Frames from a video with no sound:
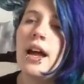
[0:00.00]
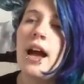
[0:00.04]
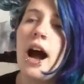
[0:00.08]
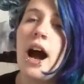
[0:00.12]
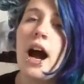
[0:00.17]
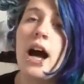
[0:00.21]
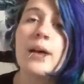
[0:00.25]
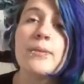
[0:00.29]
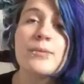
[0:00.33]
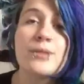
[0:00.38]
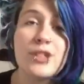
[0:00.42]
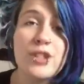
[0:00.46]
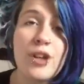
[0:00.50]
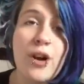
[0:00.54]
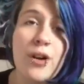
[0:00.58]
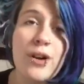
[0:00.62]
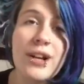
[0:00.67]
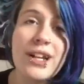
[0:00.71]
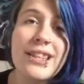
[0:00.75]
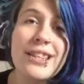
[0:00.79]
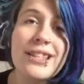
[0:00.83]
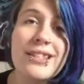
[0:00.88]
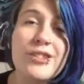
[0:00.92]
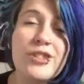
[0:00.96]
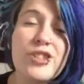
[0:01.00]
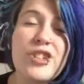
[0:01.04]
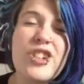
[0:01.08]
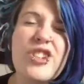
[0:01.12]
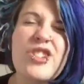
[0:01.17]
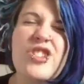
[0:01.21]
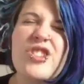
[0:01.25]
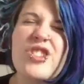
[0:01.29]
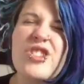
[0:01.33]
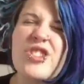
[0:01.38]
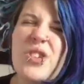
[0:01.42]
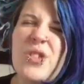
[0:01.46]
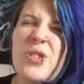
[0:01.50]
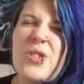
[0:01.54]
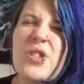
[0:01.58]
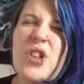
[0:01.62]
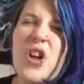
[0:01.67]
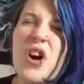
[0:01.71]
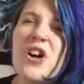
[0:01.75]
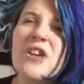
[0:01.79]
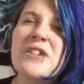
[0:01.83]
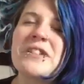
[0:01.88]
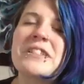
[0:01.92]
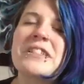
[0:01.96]
I'm sorry this took so
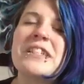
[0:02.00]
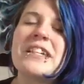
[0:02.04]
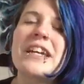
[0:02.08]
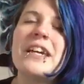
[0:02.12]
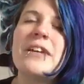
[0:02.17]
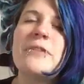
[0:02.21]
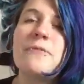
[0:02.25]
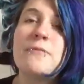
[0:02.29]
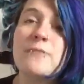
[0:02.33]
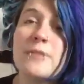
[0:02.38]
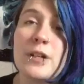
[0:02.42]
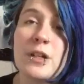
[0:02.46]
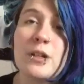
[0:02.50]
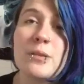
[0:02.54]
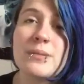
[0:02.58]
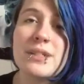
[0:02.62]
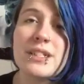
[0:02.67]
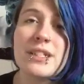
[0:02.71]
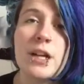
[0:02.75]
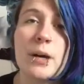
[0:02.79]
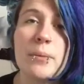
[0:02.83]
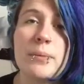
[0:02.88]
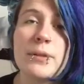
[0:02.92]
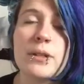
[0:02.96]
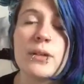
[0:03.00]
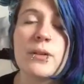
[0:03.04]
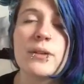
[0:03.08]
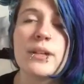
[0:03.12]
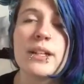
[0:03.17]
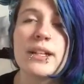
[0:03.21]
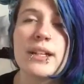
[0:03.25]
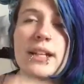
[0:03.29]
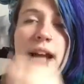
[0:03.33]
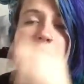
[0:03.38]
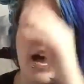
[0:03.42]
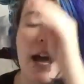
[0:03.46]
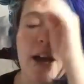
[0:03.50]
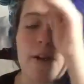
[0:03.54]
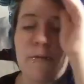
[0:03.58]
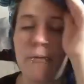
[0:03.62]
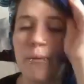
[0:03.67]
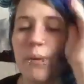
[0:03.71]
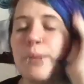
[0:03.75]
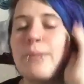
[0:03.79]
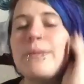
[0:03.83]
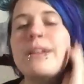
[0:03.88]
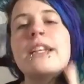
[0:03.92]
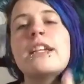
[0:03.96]
long to get filmed and uploaded. I've
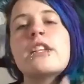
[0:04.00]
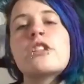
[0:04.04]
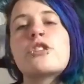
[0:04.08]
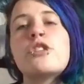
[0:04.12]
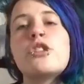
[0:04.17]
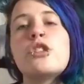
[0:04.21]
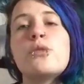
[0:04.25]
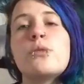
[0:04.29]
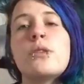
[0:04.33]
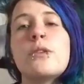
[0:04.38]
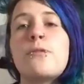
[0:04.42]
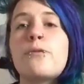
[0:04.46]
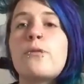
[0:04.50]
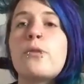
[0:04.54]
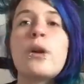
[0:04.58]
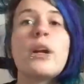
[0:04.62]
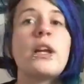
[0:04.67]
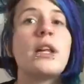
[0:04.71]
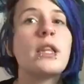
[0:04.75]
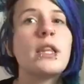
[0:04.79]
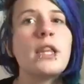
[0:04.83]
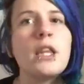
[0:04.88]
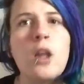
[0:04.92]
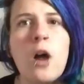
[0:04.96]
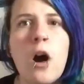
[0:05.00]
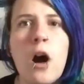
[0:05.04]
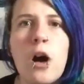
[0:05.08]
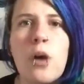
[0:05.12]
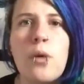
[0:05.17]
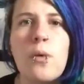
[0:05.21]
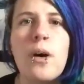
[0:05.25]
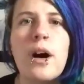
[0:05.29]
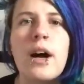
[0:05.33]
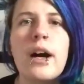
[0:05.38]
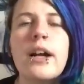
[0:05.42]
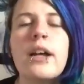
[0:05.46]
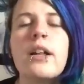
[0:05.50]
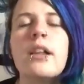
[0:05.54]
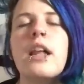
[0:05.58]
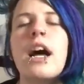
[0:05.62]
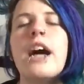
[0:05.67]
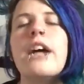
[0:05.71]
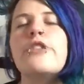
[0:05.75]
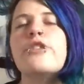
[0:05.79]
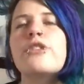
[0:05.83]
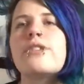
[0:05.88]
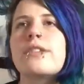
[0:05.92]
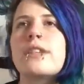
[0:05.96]
been meaning to do it for a long while, I
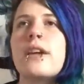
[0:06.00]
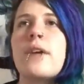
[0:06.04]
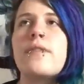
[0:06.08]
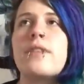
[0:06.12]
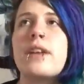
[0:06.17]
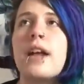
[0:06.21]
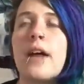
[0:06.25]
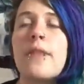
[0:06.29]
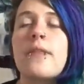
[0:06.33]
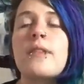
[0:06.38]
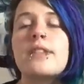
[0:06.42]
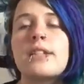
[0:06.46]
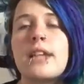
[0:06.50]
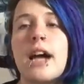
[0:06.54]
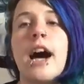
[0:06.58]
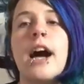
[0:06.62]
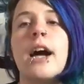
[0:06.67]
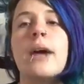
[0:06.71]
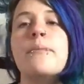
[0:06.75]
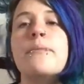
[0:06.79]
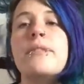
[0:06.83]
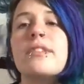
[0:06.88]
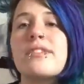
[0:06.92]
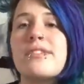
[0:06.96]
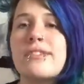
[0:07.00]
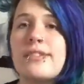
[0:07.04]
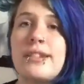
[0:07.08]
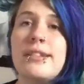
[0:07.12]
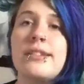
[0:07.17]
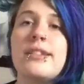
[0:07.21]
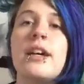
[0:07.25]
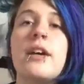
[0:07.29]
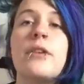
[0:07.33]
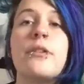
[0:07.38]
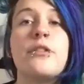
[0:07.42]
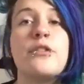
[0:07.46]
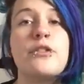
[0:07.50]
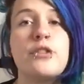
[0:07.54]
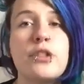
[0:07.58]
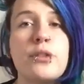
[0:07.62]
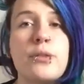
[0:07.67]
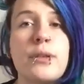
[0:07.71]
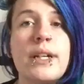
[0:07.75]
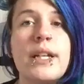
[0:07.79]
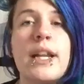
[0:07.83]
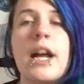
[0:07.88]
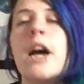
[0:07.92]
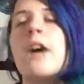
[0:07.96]
just haven't had the time to sit down and do
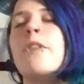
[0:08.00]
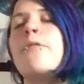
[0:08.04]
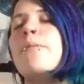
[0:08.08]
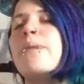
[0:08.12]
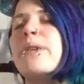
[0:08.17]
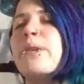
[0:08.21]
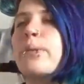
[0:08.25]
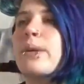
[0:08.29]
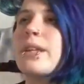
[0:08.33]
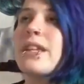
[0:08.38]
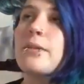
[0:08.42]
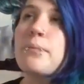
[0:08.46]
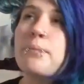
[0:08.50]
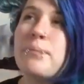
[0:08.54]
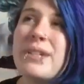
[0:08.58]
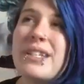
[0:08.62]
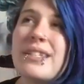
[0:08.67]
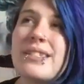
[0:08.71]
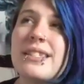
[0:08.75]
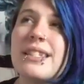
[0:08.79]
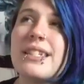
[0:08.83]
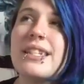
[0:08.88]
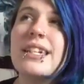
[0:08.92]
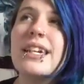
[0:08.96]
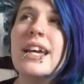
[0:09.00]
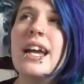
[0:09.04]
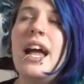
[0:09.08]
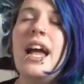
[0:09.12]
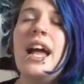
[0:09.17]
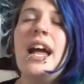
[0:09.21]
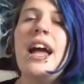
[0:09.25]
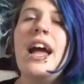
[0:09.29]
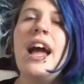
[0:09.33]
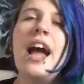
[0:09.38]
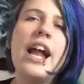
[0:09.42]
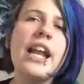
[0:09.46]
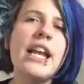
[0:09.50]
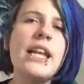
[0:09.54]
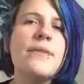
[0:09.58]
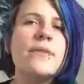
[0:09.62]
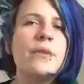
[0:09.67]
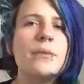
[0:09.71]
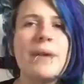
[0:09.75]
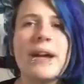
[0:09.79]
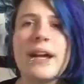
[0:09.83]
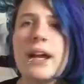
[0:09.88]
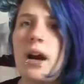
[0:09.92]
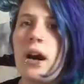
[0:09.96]
it. I've been really busy, and even
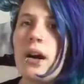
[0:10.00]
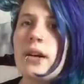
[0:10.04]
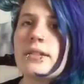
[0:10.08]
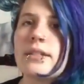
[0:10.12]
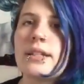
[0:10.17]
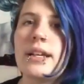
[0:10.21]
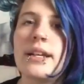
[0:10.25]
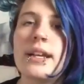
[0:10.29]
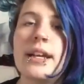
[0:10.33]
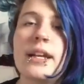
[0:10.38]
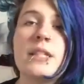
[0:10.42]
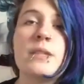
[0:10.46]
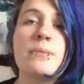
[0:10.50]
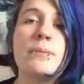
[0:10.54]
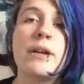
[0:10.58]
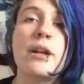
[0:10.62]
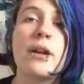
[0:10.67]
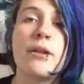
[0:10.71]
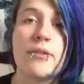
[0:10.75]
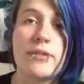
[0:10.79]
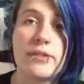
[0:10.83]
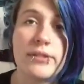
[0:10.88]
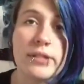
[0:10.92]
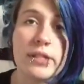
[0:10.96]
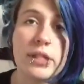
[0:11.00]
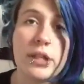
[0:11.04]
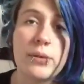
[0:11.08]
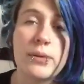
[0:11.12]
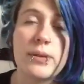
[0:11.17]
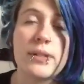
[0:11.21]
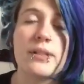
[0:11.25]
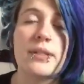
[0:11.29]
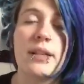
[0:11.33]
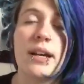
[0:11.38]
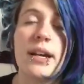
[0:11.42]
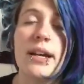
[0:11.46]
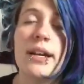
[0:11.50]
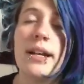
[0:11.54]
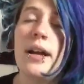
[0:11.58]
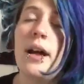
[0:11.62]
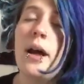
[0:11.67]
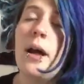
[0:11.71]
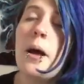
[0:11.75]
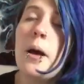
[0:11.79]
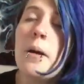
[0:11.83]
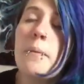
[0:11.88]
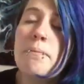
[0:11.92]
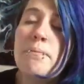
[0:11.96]
my content has been on the slower side.
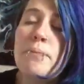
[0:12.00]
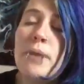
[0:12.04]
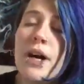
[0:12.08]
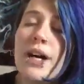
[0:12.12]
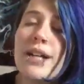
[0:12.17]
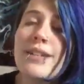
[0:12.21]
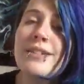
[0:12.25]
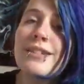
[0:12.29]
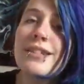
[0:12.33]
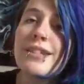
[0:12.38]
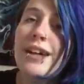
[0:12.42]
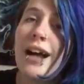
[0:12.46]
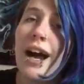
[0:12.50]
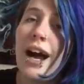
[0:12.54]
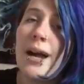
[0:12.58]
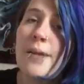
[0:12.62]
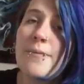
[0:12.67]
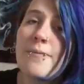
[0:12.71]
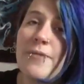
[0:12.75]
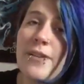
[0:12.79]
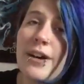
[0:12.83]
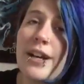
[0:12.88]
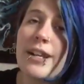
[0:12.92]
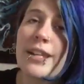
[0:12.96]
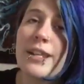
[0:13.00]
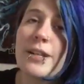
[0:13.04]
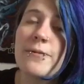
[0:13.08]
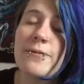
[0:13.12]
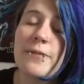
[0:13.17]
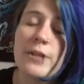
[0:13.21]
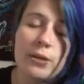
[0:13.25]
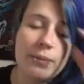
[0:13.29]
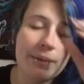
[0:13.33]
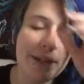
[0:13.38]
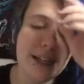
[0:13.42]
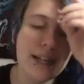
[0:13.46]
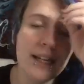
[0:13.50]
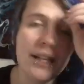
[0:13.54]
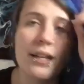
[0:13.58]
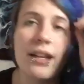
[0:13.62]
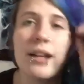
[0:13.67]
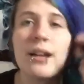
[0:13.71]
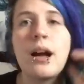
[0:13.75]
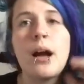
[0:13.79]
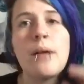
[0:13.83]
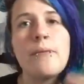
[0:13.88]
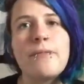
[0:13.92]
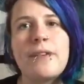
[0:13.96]
But I'm finally filming it,
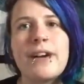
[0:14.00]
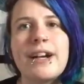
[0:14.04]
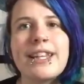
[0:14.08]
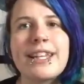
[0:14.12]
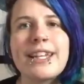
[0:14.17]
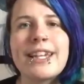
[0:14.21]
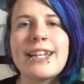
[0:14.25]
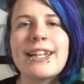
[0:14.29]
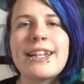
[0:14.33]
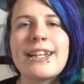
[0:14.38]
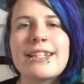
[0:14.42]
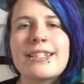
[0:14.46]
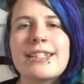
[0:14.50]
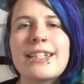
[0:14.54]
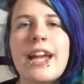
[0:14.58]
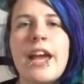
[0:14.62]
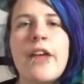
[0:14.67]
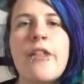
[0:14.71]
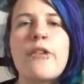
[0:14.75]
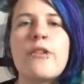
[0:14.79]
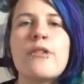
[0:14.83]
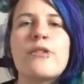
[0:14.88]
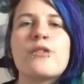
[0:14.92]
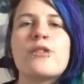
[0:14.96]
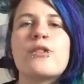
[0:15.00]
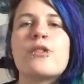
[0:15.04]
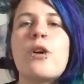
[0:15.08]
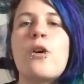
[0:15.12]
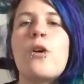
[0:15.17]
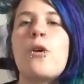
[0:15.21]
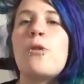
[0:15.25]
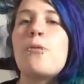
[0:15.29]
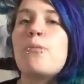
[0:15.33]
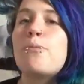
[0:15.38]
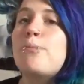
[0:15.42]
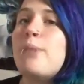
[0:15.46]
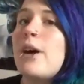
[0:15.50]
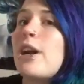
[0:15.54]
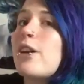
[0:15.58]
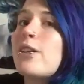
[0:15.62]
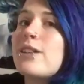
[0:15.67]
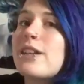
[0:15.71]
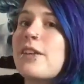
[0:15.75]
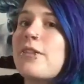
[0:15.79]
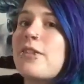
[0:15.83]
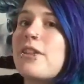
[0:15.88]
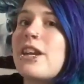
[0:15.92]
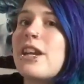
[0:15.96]
I'm finally getting it together, so better
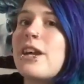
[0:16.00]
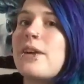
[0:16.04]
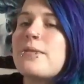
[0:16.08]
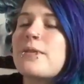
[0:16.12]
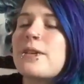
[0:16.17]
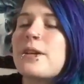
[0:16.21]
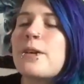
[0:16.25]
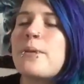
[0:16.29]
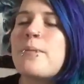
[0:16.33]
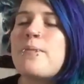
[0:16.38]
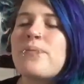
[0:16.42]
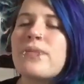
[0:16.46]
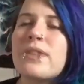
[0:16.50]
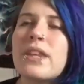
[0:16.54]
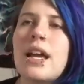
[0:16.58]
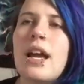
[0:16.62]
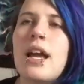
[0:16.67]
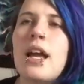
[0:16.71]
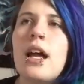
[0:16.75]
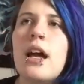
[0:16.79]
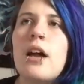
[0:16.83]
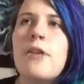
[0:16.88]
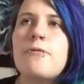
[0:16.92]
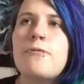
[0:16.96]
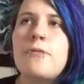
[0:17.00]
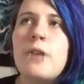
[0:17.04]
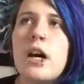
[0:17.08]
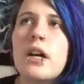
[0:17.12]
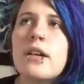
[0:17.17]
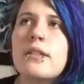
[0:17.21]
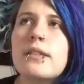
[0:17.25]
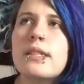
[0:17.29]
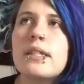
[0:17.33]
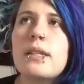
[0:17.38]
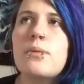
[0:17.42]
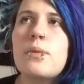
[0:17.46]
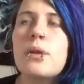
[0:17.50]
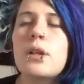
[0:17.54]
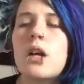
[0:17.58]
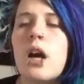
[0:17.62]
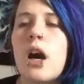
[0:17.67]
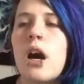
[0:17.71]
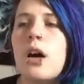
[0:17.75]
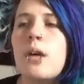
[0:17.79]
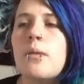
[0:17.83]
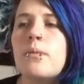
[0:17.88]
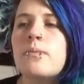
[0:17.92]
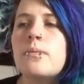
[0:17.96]
late than never. Foxy will
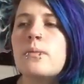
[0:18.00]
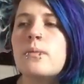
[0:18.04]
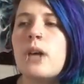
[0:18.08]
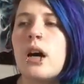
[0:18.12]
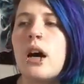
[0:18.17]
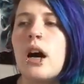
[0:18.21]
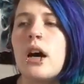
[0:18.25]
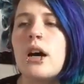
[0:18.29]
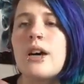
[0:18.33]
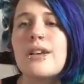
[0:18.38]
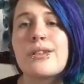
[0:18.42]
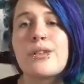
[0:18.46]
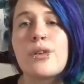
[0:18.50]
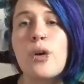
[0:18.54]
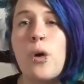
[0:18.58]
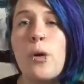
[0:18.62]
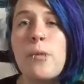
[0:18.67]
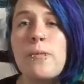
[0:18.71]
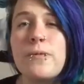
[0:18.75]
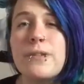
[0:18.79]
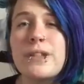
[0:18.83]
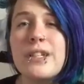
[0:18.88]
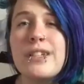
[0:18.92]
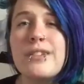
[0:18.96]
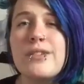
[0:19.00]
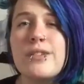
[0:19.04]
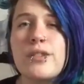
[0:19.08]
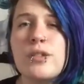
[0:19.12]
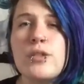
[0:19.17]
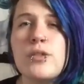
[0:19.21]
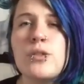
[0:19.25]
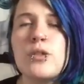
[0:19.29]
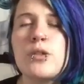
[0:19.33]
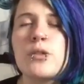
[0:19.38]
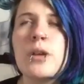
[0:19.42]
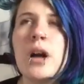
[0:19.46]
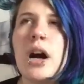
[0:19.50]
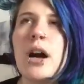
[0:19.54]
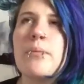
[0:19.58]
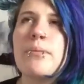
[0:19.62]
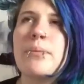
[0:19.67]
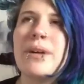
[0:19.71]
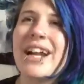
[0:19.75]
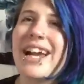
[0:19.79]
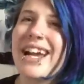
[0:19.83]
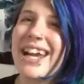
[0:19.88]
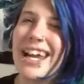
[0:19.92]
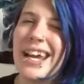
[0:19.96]
come, hopefully soon,
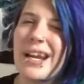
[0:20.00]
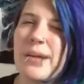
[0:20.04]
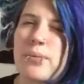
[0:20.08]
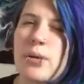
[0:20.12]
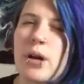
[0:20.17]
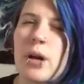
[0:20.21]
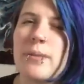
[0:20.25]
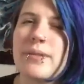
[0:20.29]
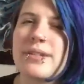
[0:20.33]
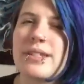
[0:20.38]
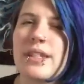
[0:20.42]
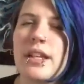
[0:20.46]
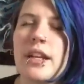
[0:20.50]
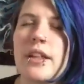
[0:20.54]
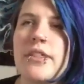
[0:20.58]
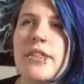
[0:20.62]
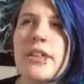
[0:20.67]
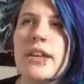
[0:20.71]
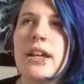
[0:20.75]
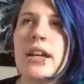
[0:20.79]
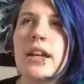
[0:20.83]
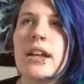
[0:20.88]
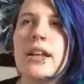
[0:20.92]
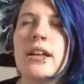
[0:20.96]
but I can't promise anything.